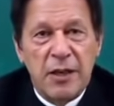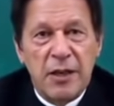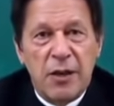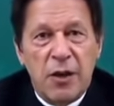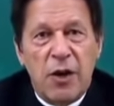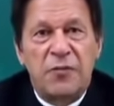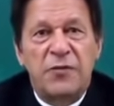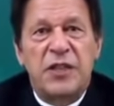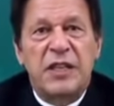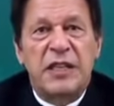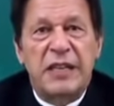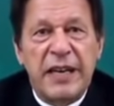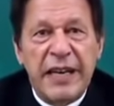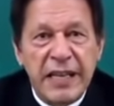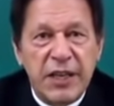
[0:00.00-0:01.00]
of the
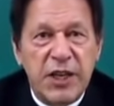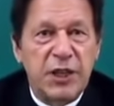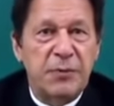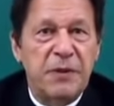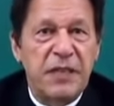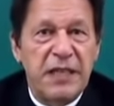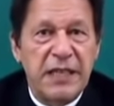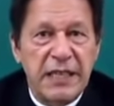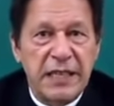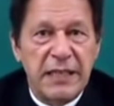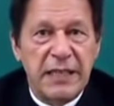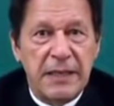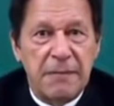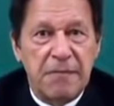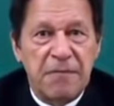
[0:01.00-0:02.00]
great Kashmiri
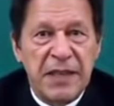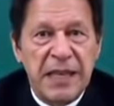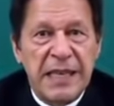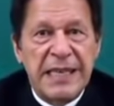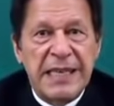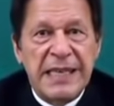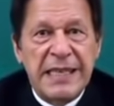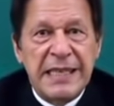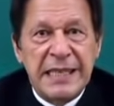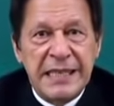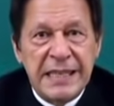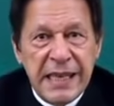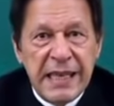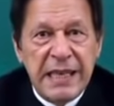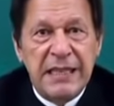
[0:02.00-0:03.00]
leader,
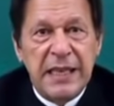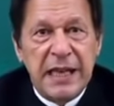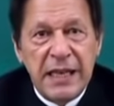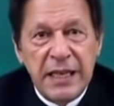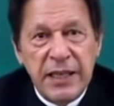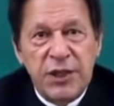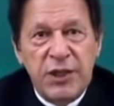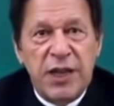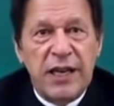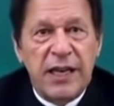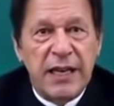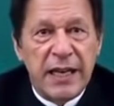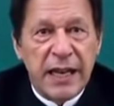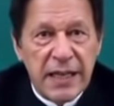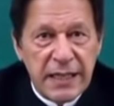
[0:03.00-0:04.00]
Sayyid Ali Shah
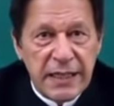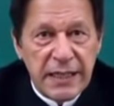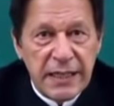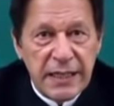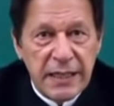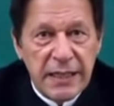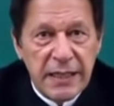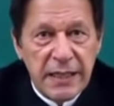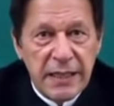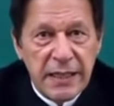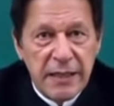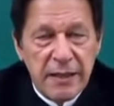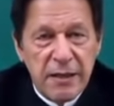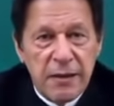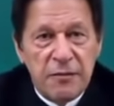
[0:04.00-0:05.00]
Gilani,
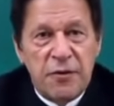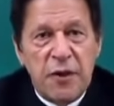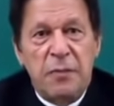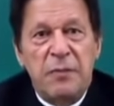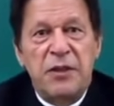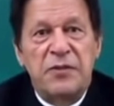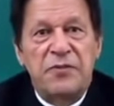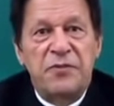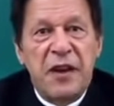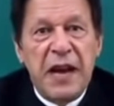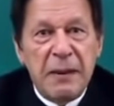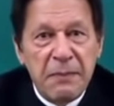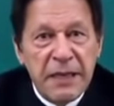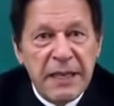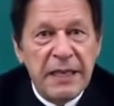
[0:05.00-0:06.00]
from his
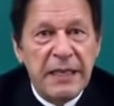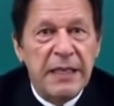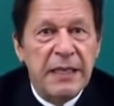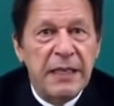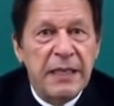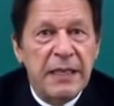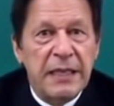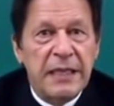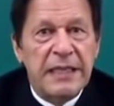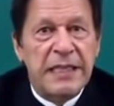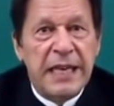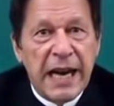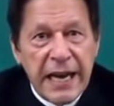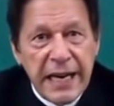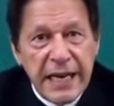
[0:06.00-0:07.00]
family,
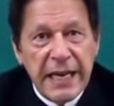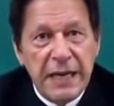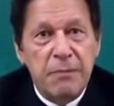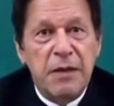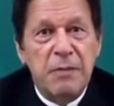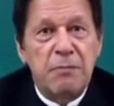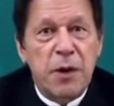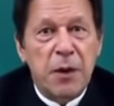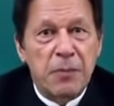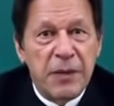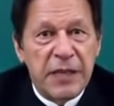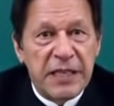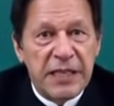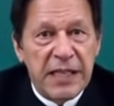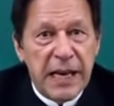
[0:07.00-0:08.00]
denying him a proper
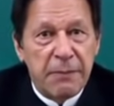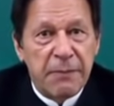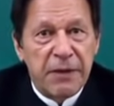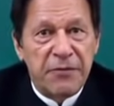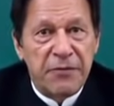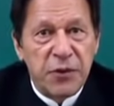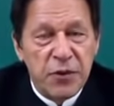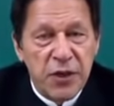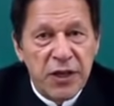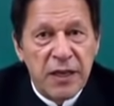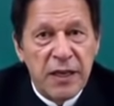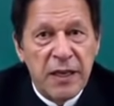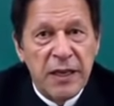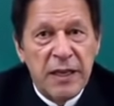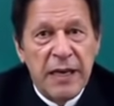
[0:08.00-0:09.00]
Islamic
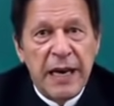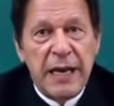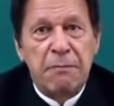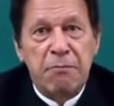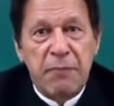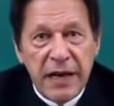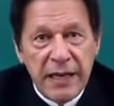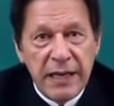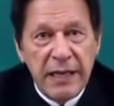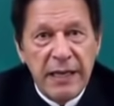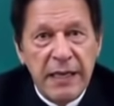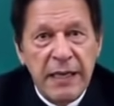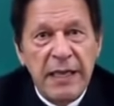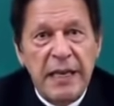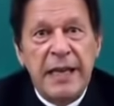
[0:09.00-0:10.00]
funeral and
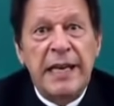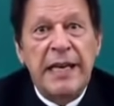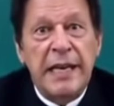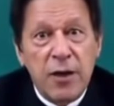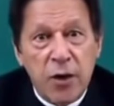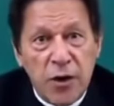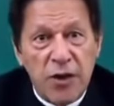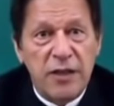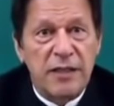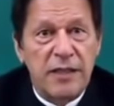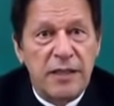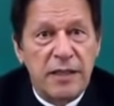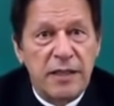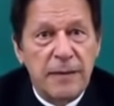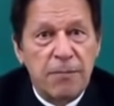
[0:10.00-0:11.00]
burial in
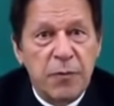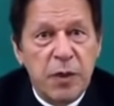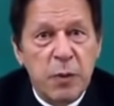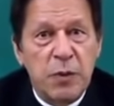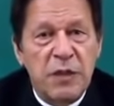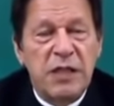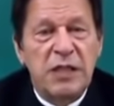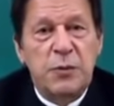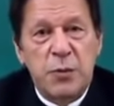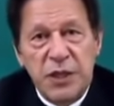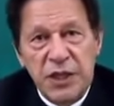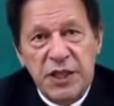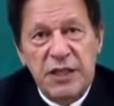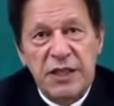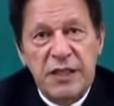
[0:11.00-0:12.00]
accordance with his
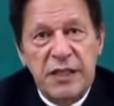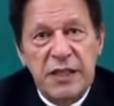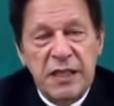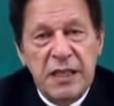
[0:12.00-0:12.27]
wishes